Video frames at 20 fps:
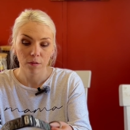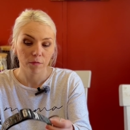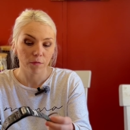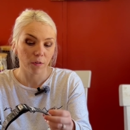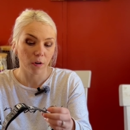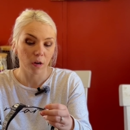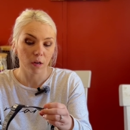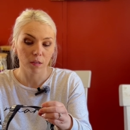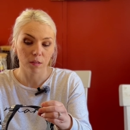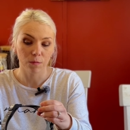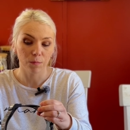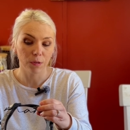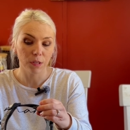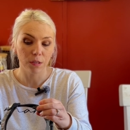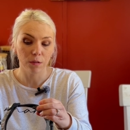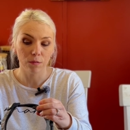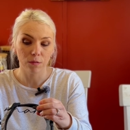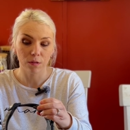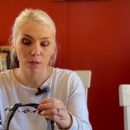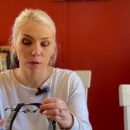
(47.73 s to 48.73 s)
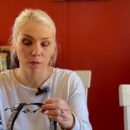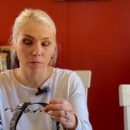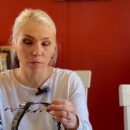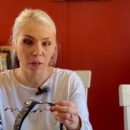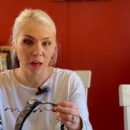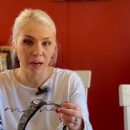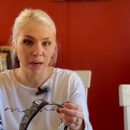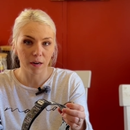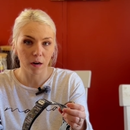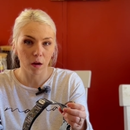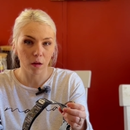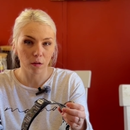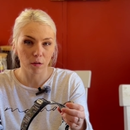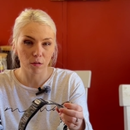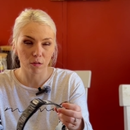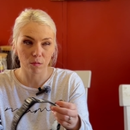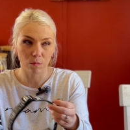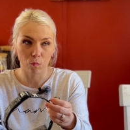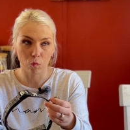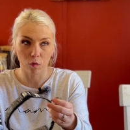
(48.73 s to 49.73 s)
For us, we use their flat
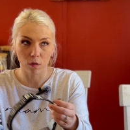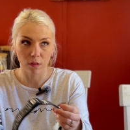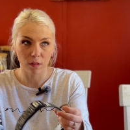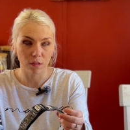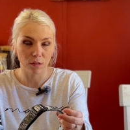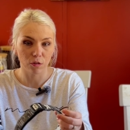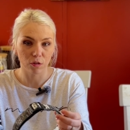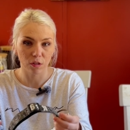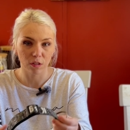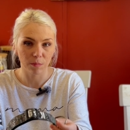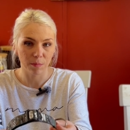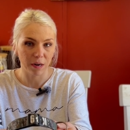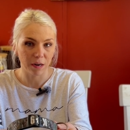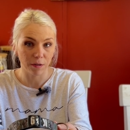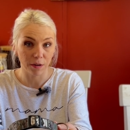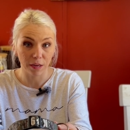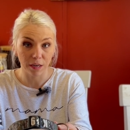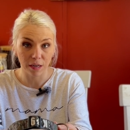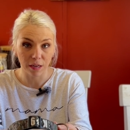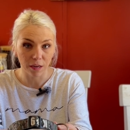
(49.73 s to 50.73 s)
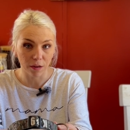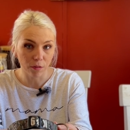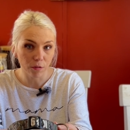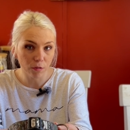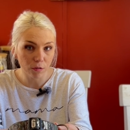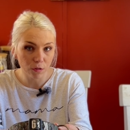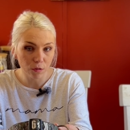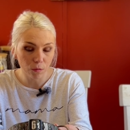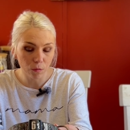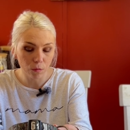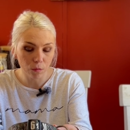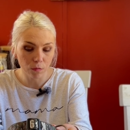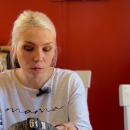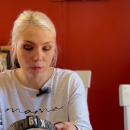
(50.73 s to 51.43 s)
collars more than just about any other tool,